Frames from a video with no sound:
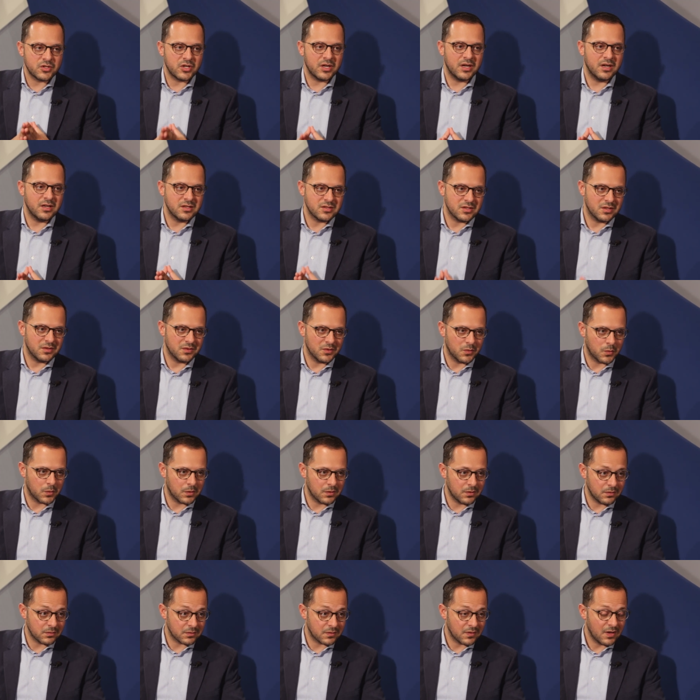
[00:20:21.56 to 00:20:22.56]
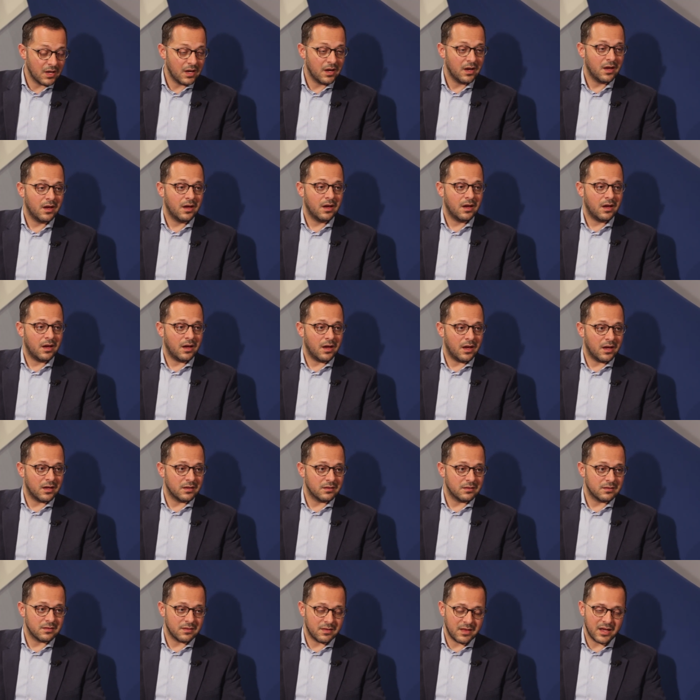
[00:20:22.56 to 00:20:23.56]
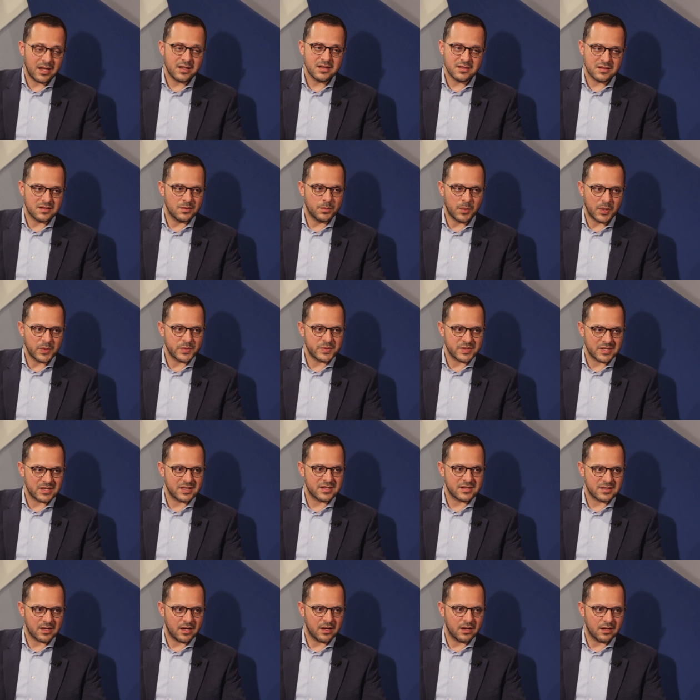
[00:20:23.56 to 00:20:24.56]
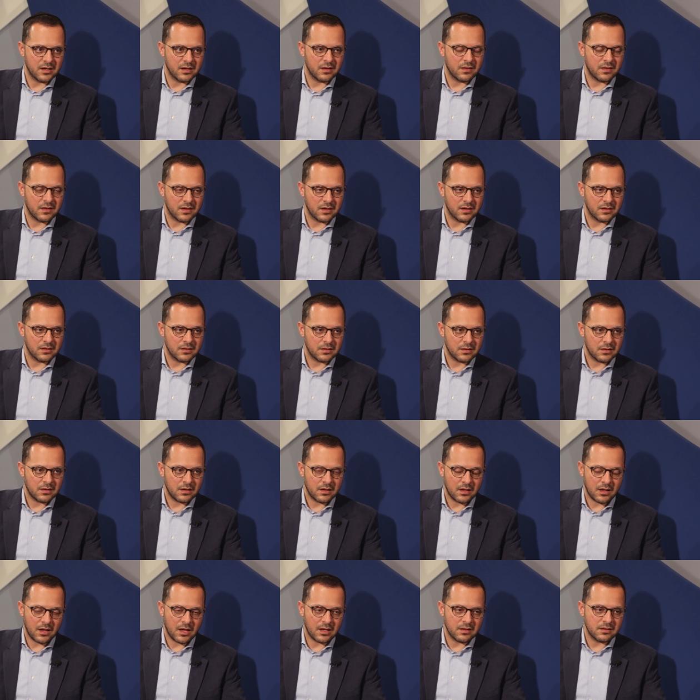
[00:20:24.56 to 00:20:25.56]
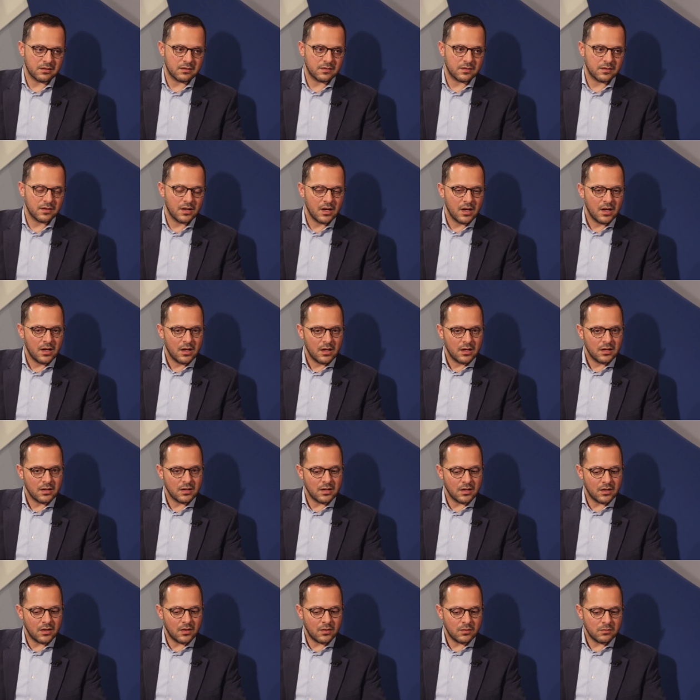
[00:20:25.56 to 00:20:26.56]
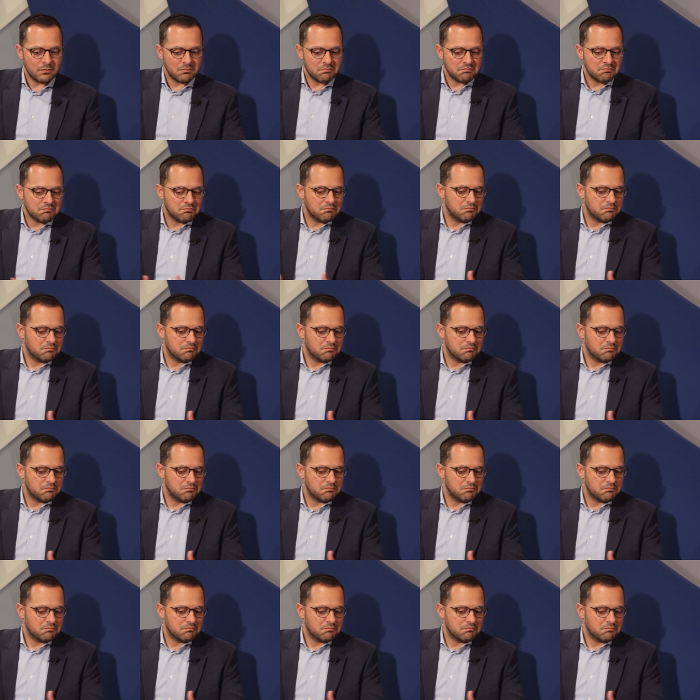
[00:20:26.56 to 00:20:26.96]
change in the world. And that is the most exciting thing. And, you know,